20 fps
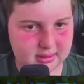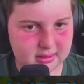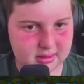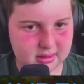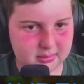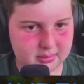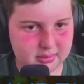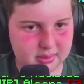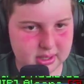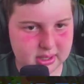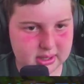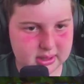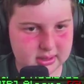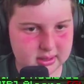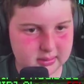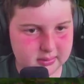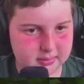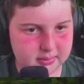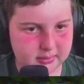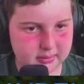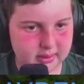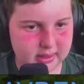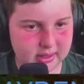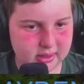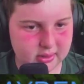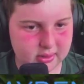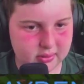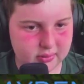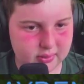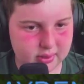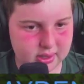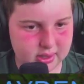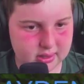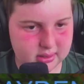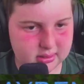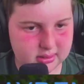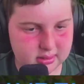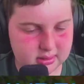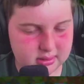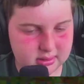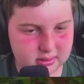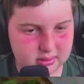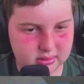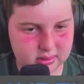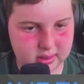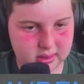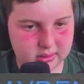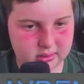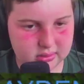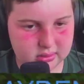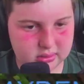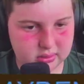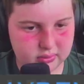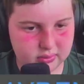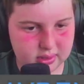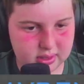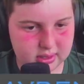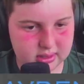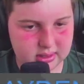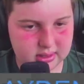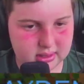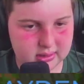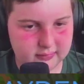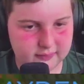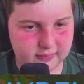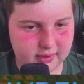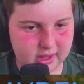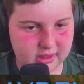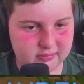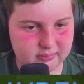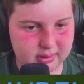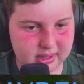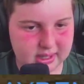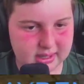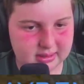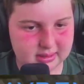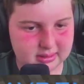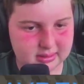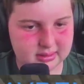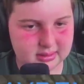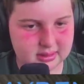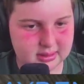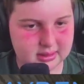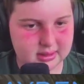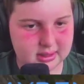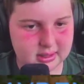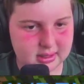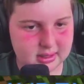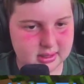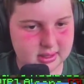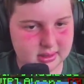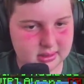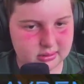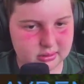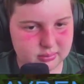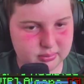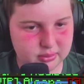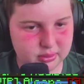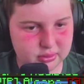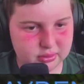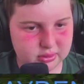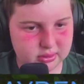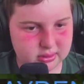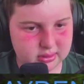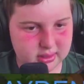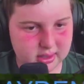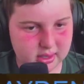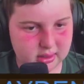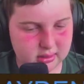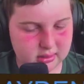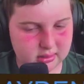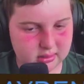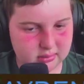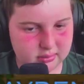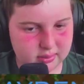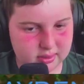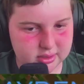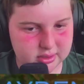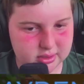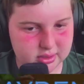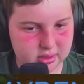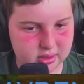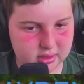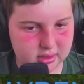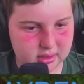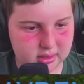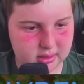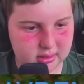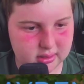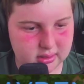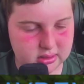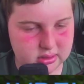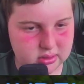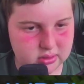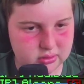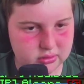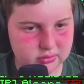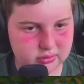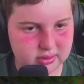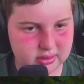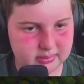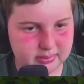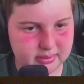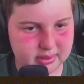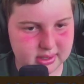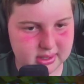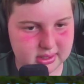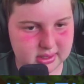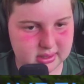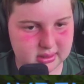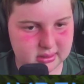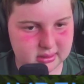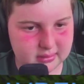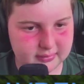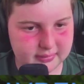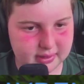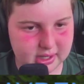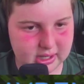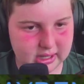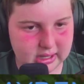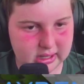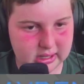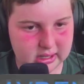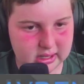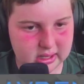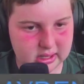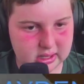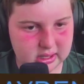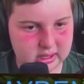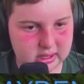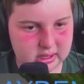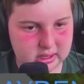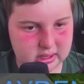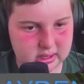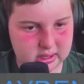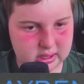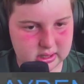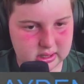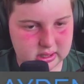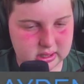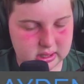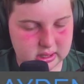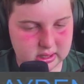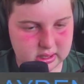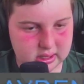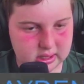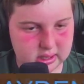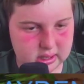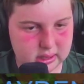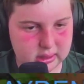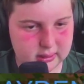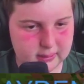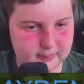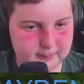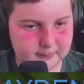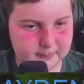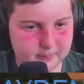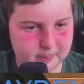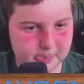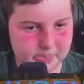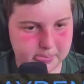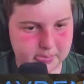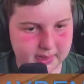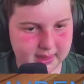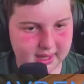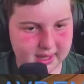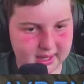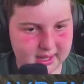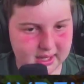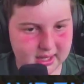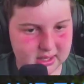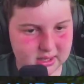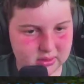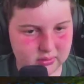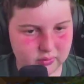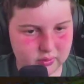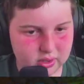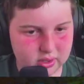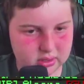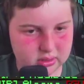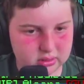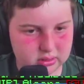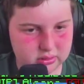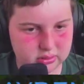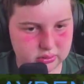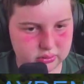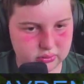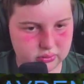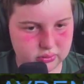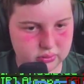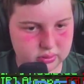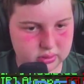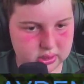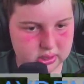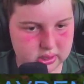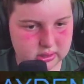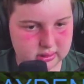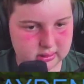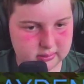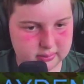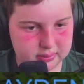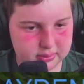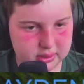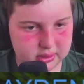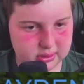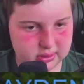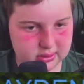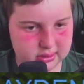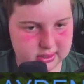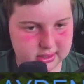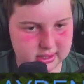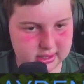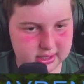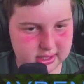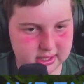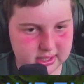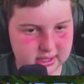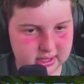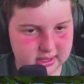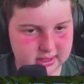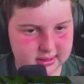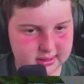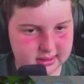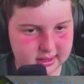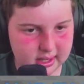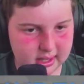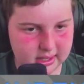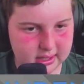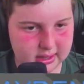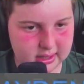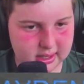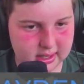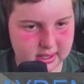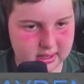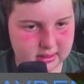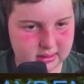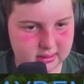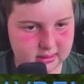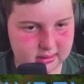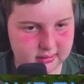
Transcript: pretty simple. How it works is you go to one of these fast pass distribution centers, which are usually pretty near the ride, and you want to put your ticket inside. Then there's a